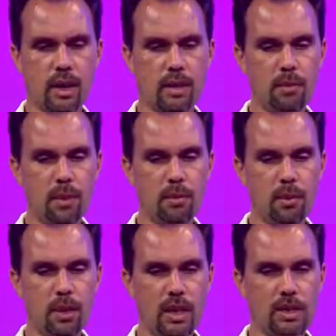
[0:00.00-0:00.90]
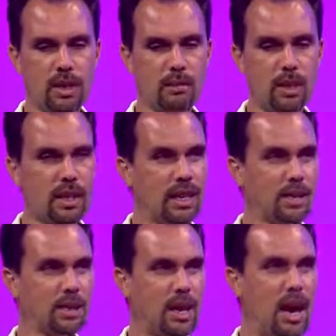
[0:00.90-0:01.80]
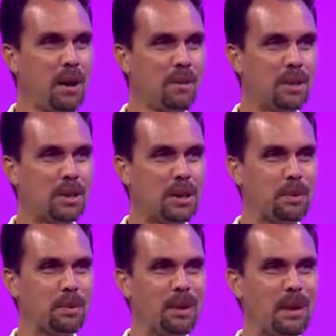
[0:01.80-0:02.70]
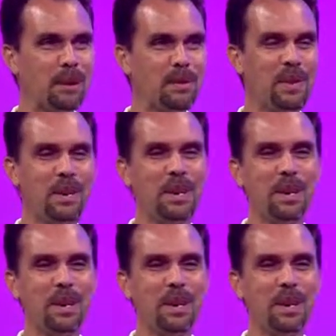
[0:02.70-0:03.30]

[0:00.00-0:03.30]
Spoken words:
kind of made me realize I'd been getting soft in terms of,